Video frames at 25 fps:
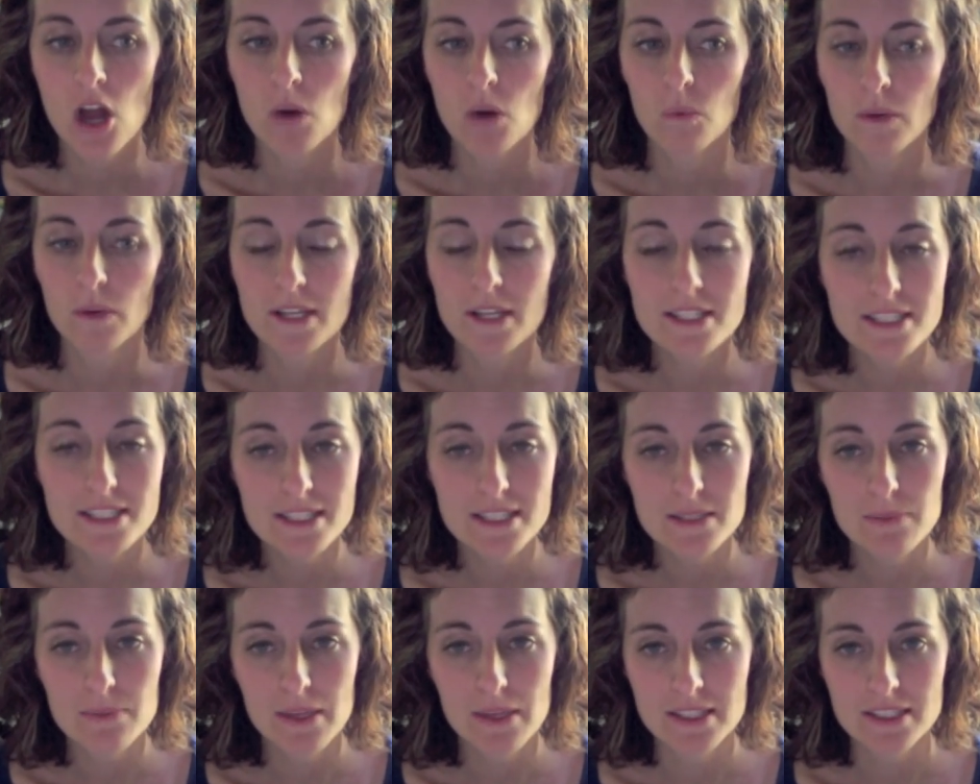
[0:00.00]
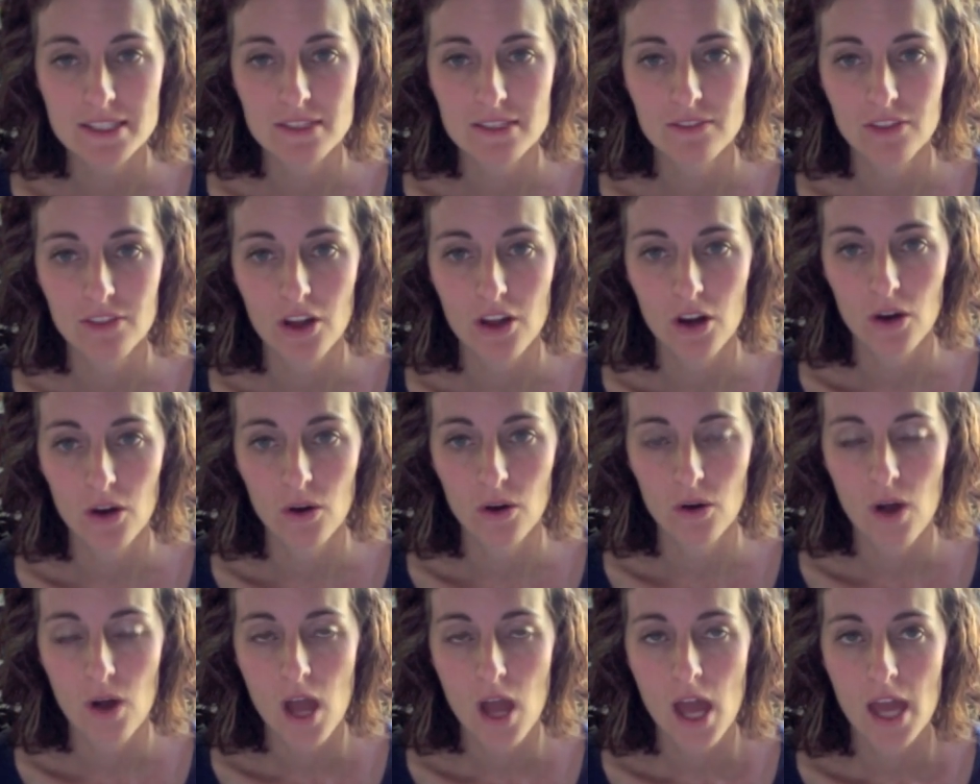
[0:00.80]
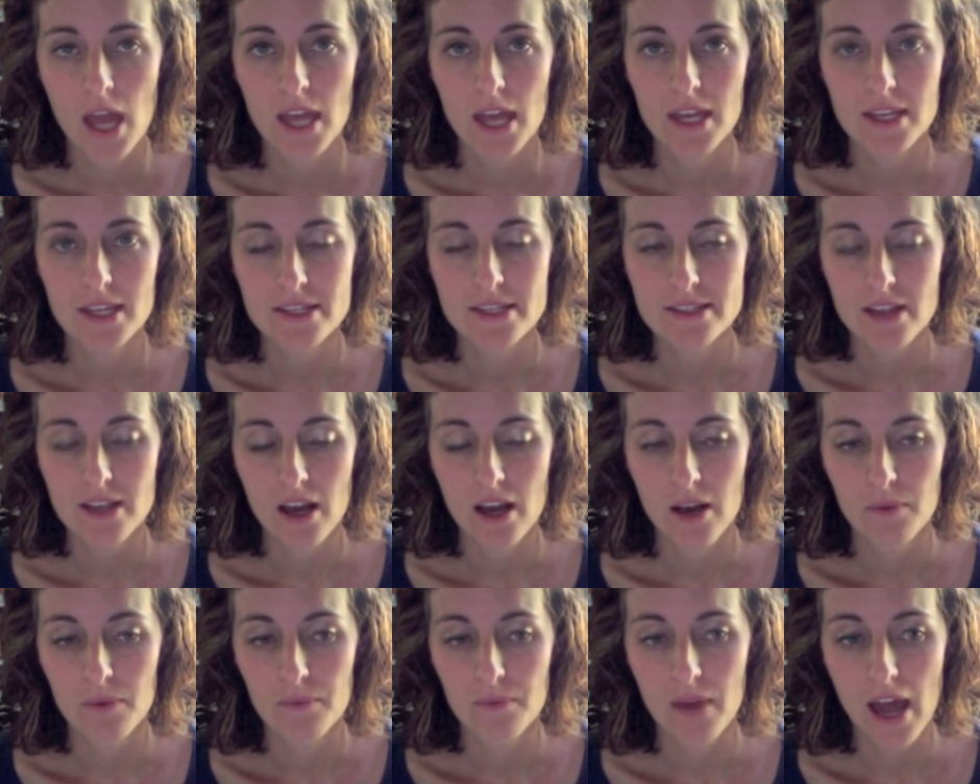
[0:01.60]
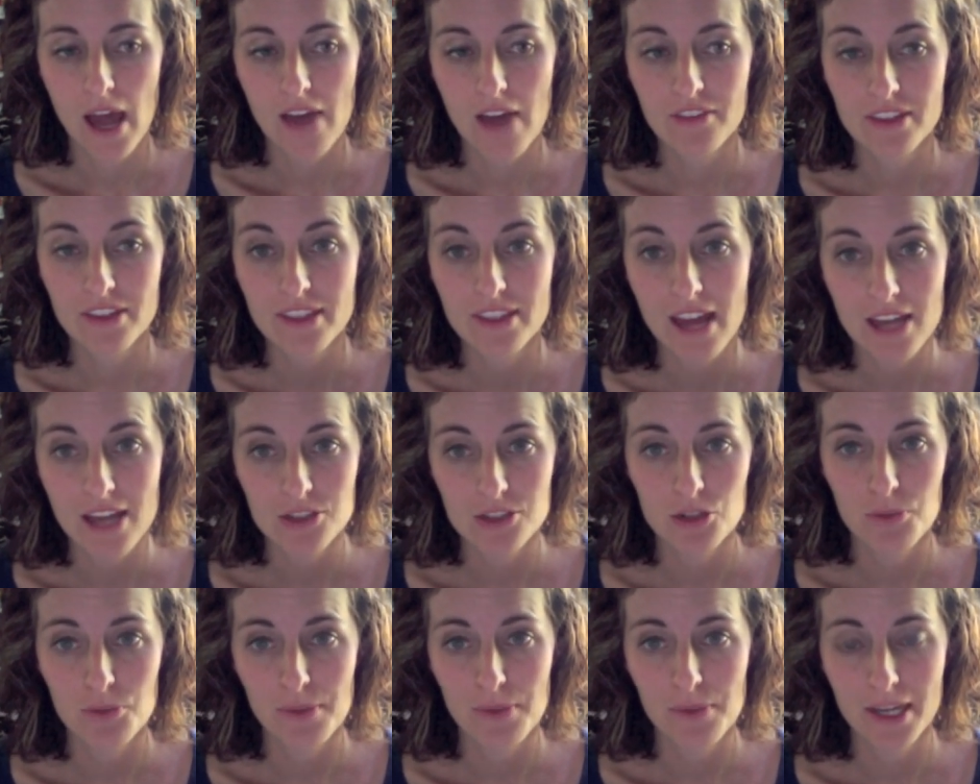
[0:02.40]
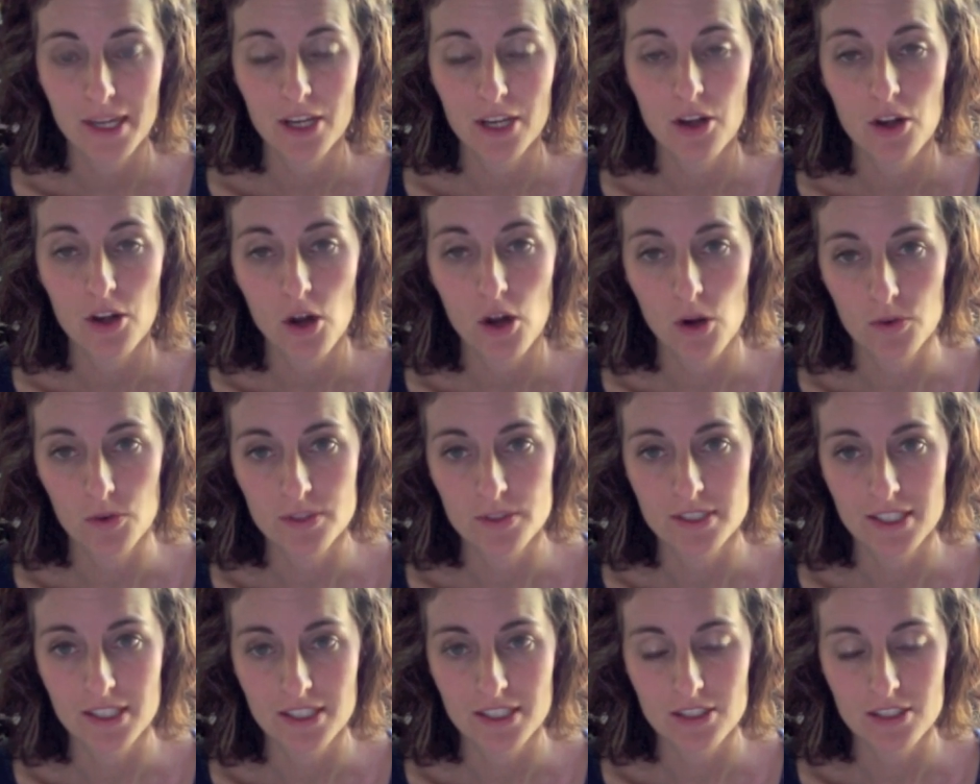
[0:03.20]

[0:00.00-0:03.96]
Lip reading: What is expensive, though, is having that domain hosted.